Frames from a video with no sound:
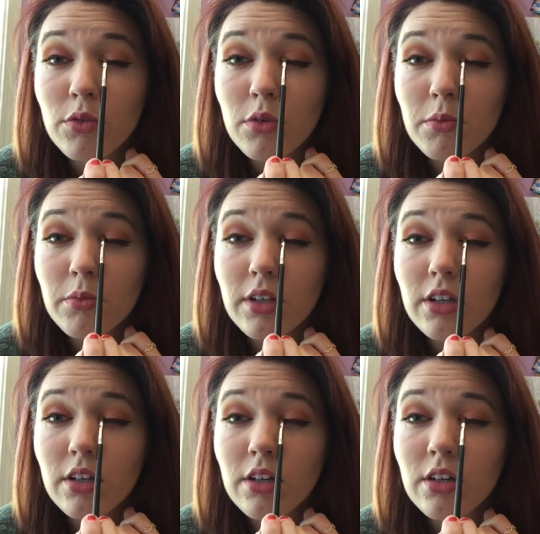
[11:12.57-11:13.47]
from
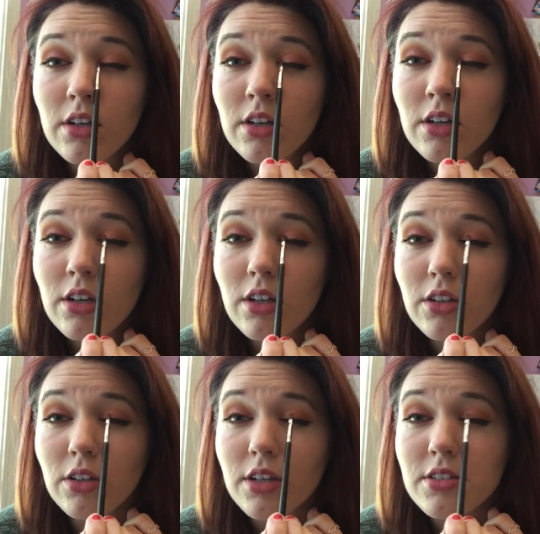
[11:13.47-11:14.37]
here.
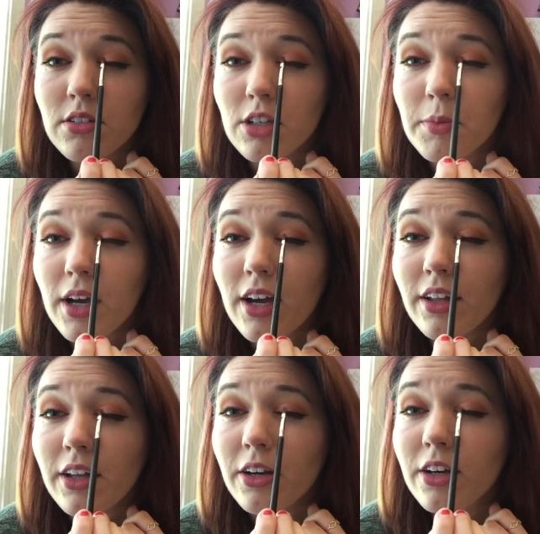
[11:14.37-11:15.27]
You guys don't look at my
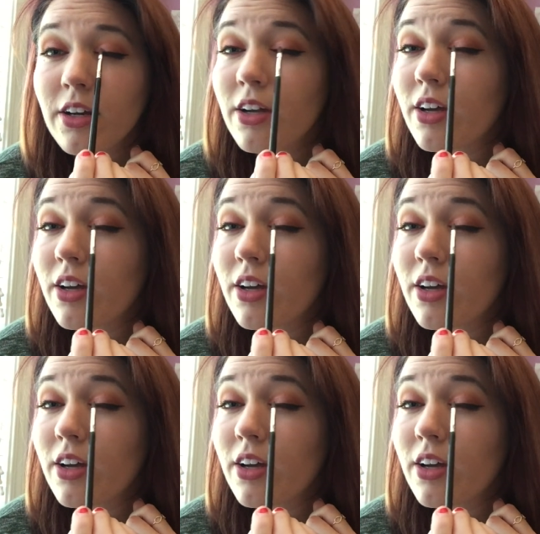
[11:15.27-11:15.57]
eyeliner.